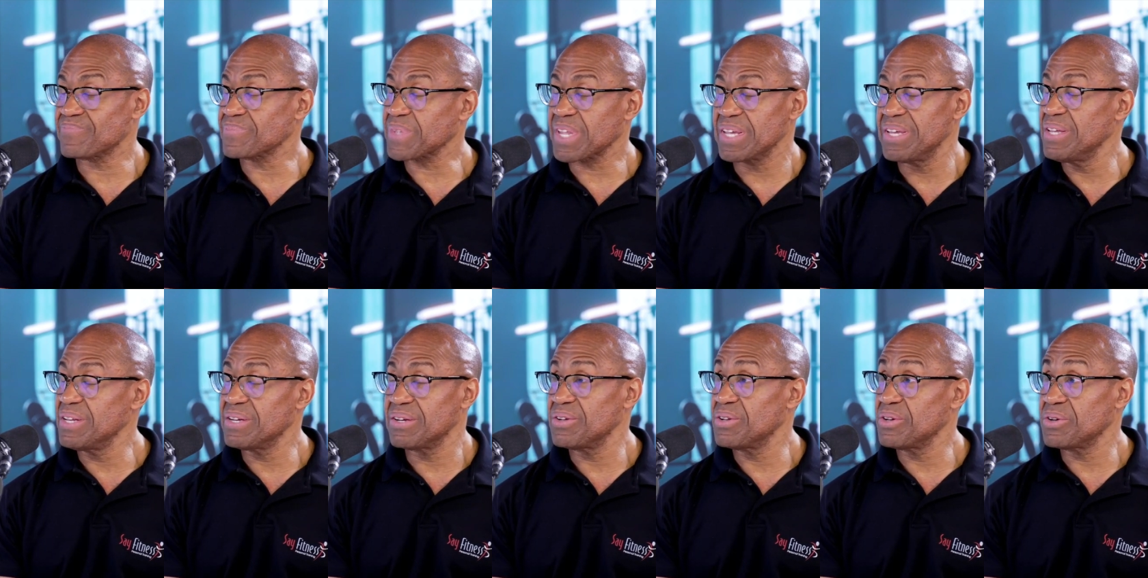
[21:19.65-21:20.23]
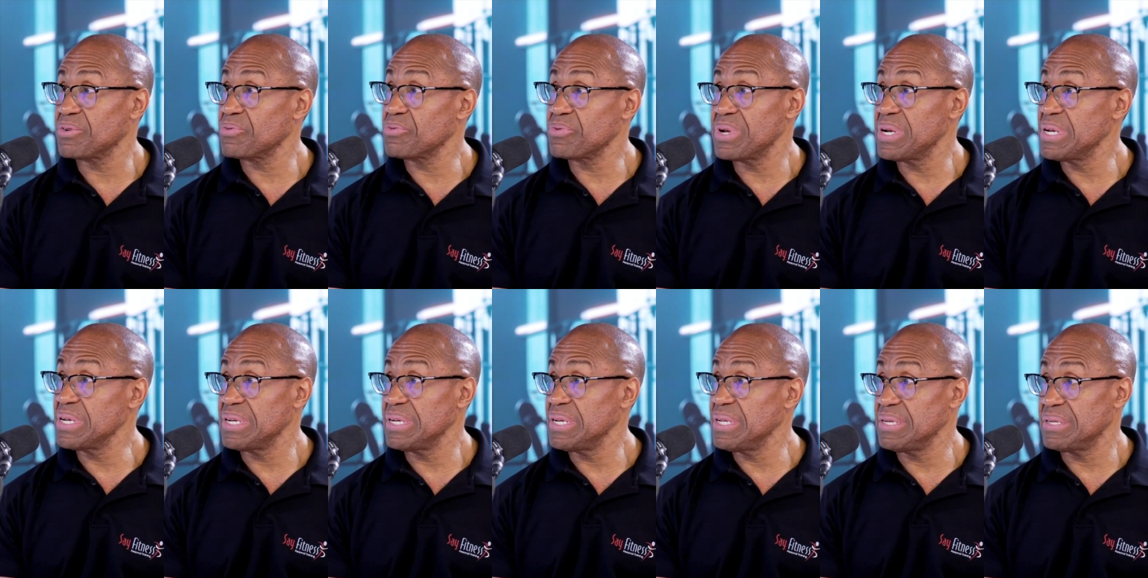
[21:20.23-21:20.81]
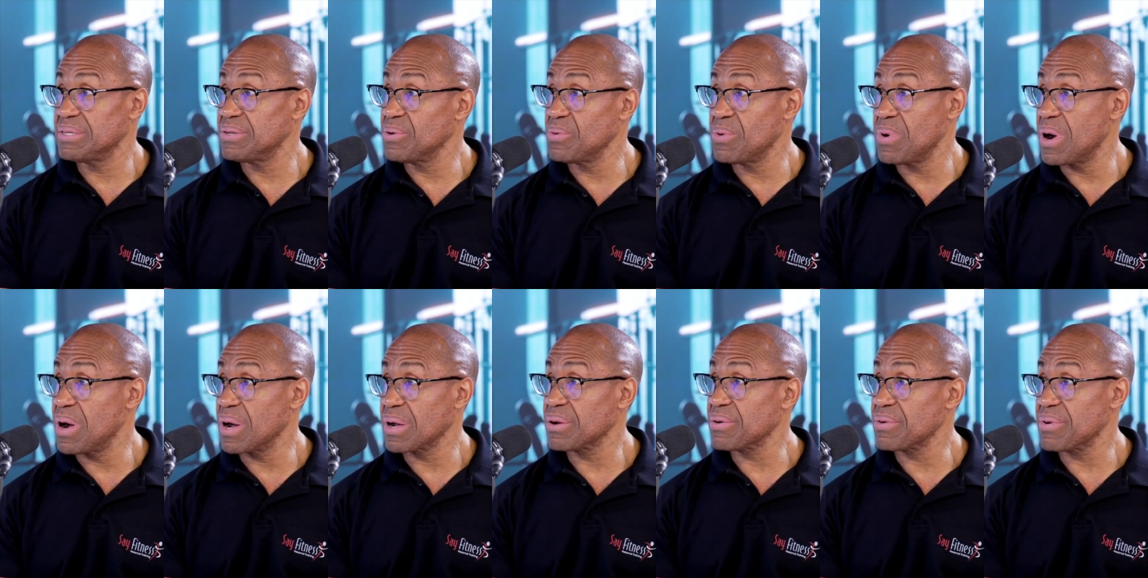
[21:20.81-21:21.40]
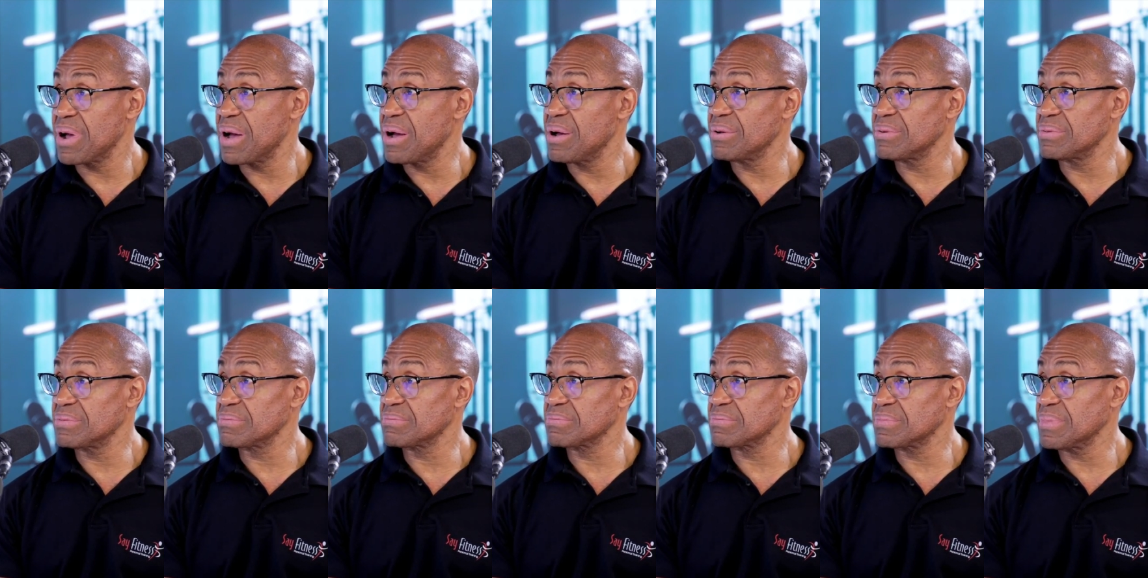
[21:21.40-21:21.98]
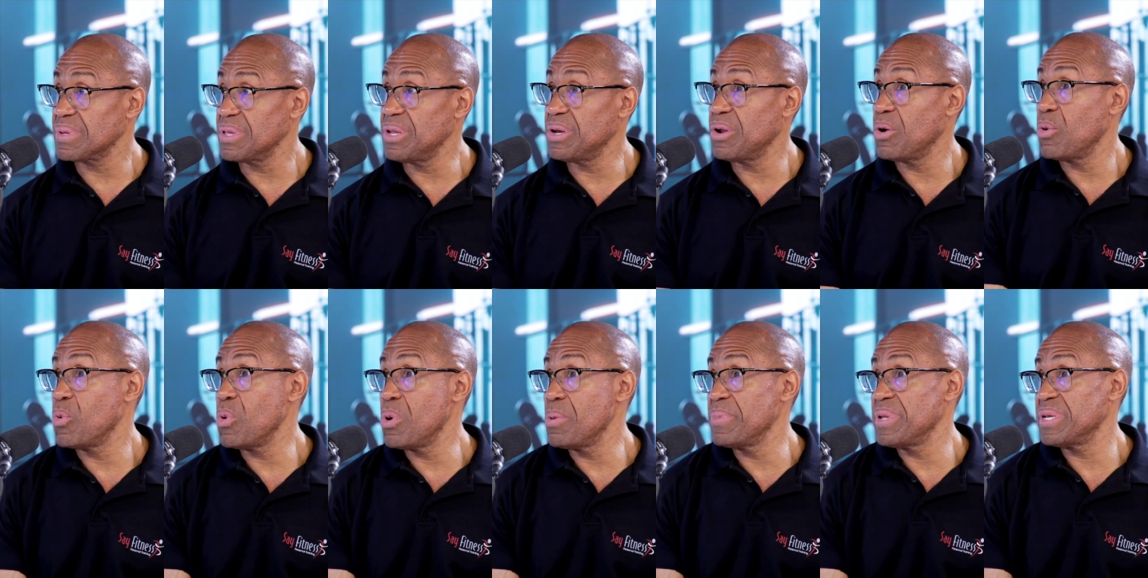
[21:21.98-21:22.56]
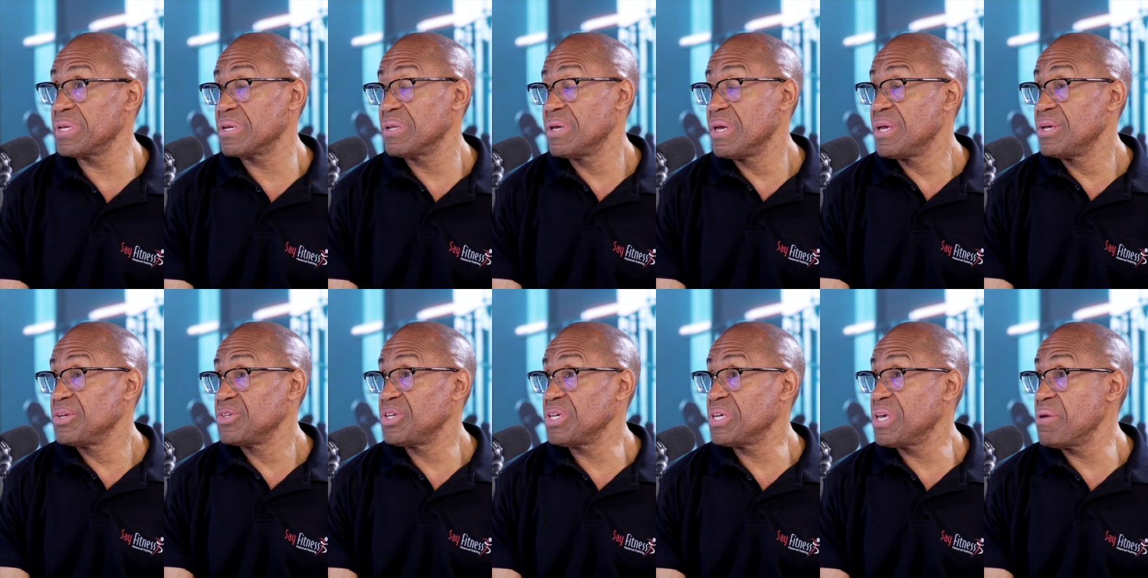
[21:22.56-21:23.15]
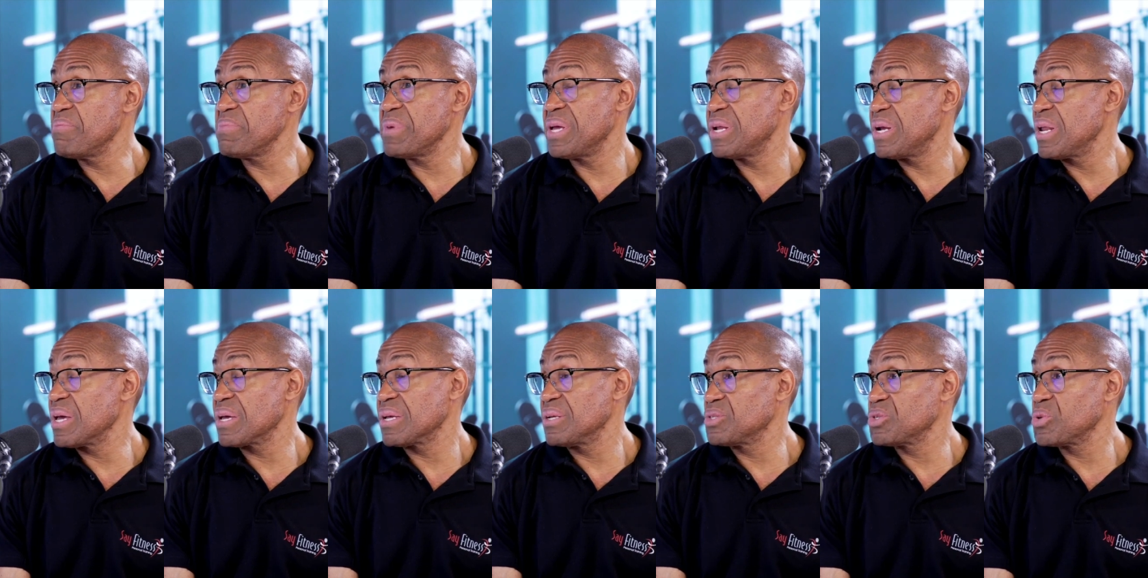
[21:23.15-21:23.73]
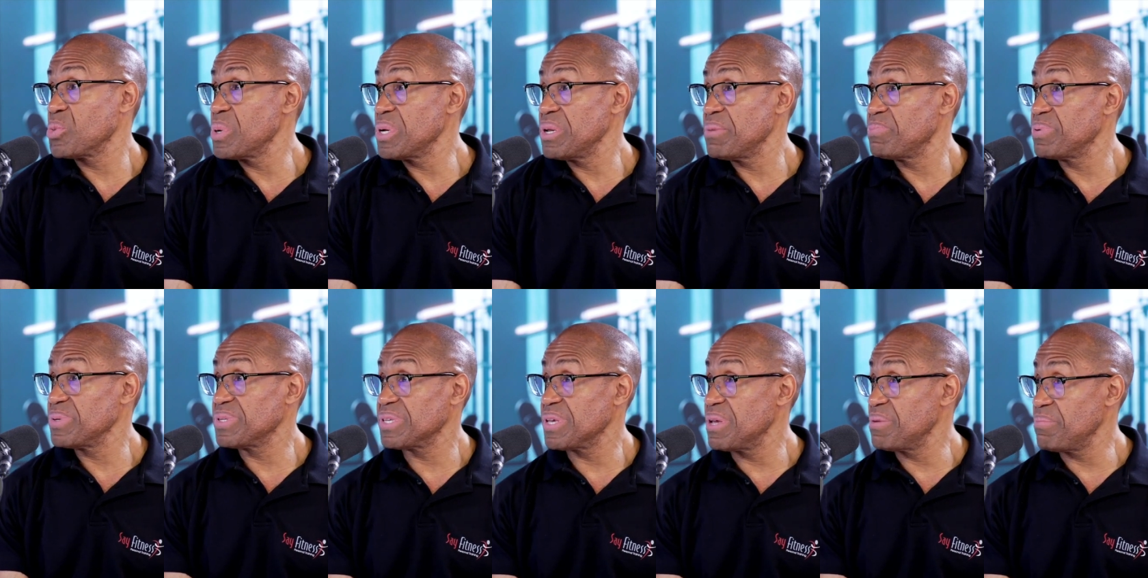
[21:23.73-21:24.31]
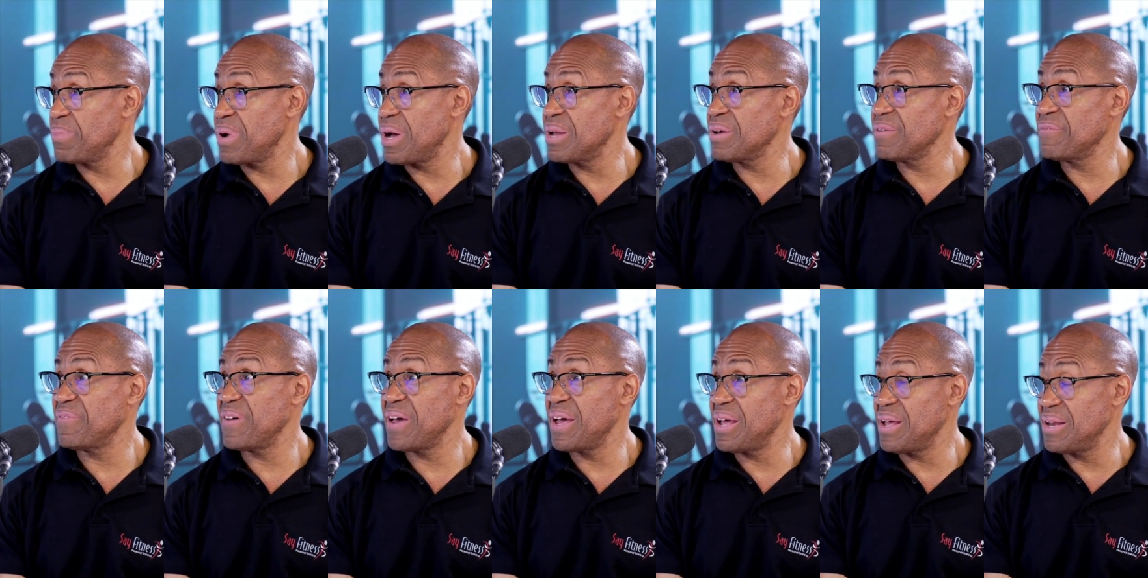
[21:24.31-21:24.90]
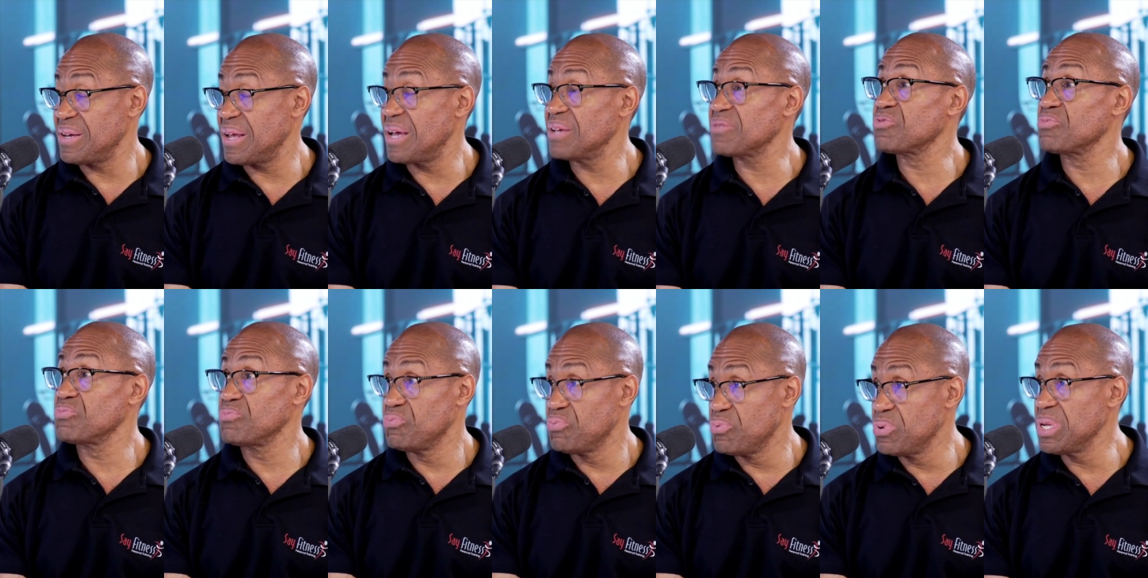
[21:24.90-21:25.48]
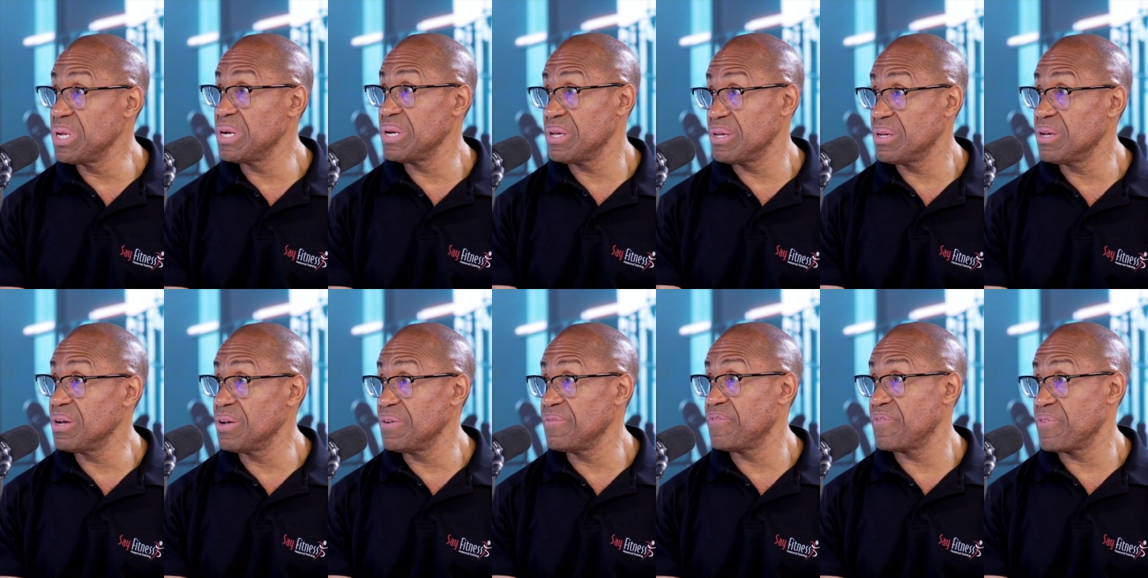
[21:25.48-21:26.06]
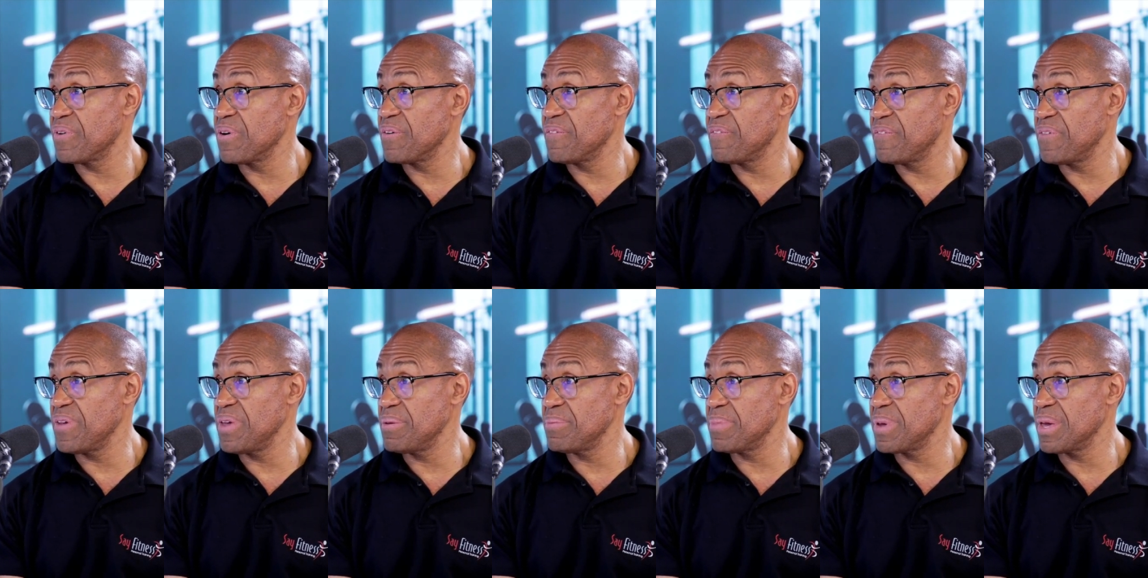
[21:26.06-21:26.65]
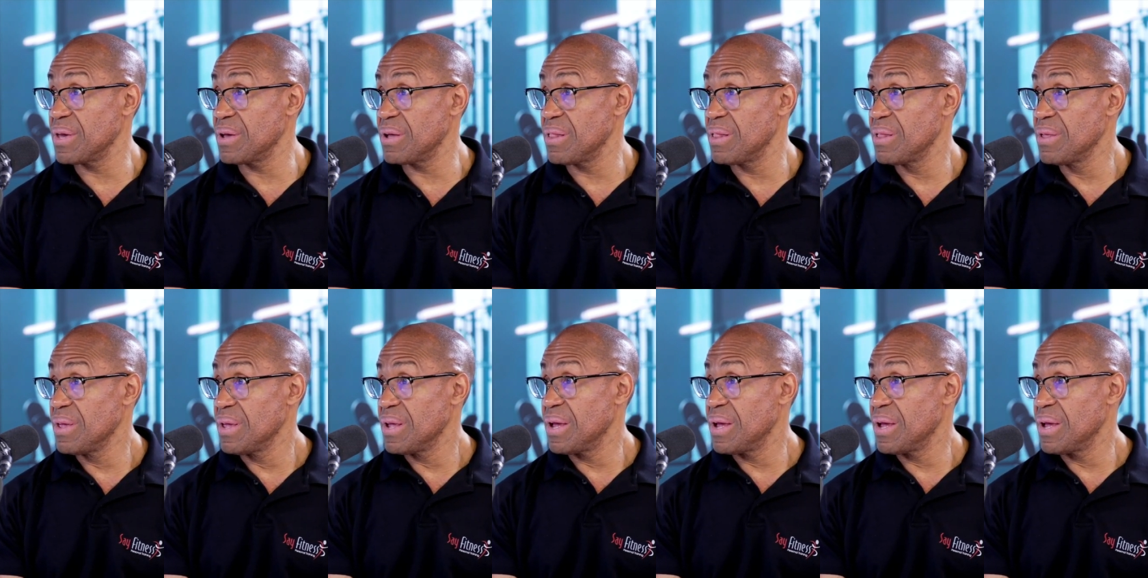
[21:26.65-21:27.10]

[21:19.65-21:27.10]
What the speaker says: you don't really need to walk around. A woman, she can be at like a 20% body fat, and that's really good for a female.